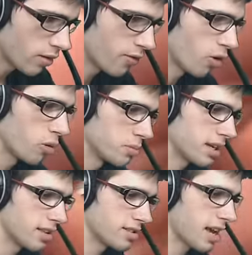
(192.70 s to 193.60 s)
forms
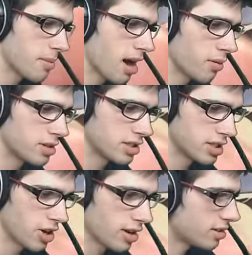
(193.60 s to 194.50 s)
in the same art, which is
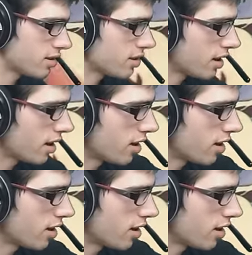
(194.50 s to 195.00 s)
nice.